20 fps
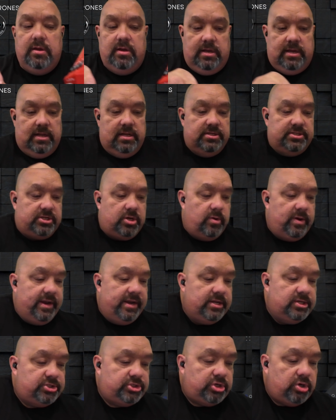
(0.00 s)
And let's go ahead
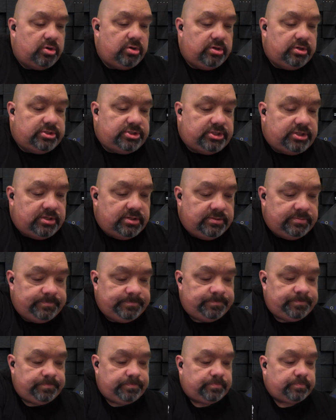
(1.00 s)
and charge.
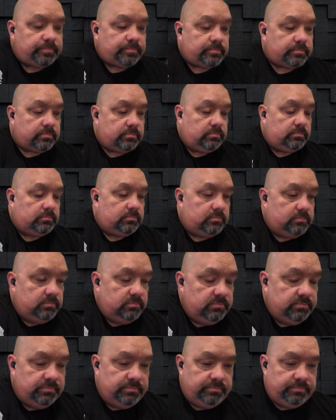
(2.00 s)

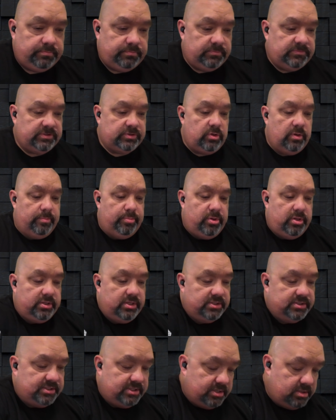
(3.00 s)
Let's go and plug
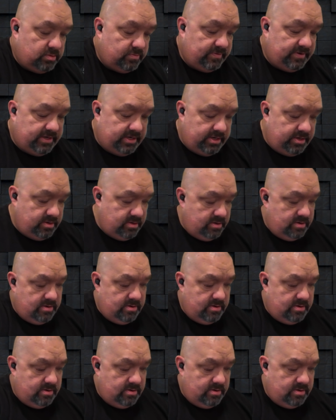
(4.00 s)
this in over here.